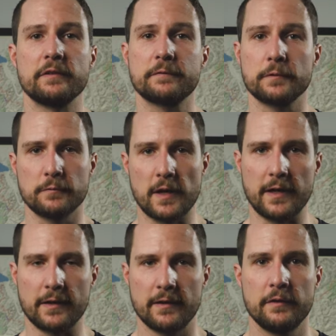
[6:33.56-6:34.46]
is for
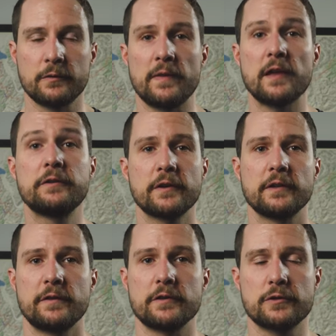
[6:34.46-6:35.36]
running. So I then took
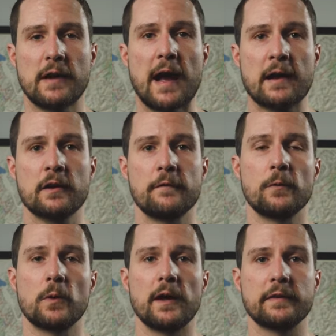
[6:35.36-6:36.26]
it to the track
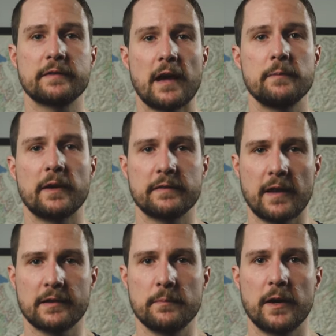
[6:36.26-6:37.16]
for a
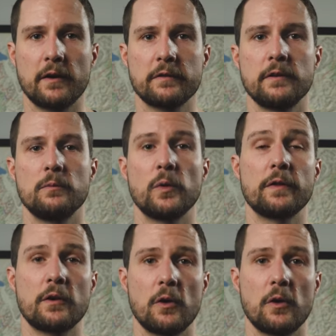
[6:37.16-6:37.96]
side-by-side comparison with the